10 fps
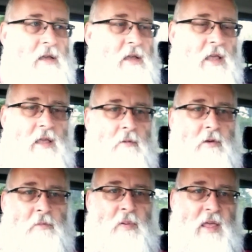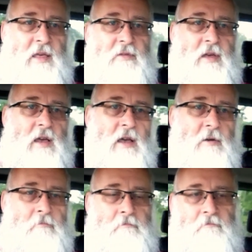It would appear
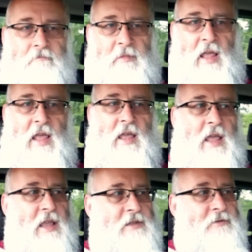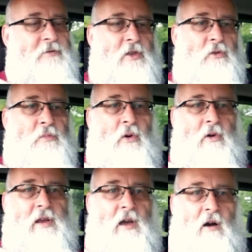that his
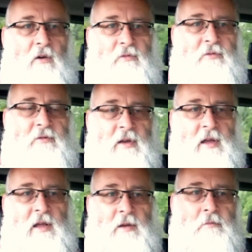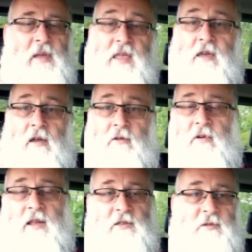viewpoint of me going
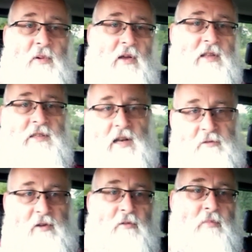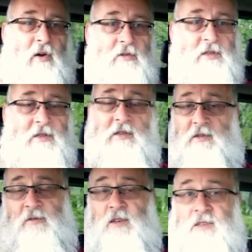around spotting telephone boxes, because
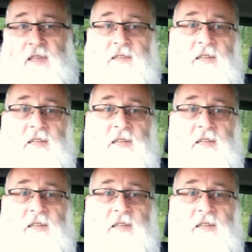the first thing he said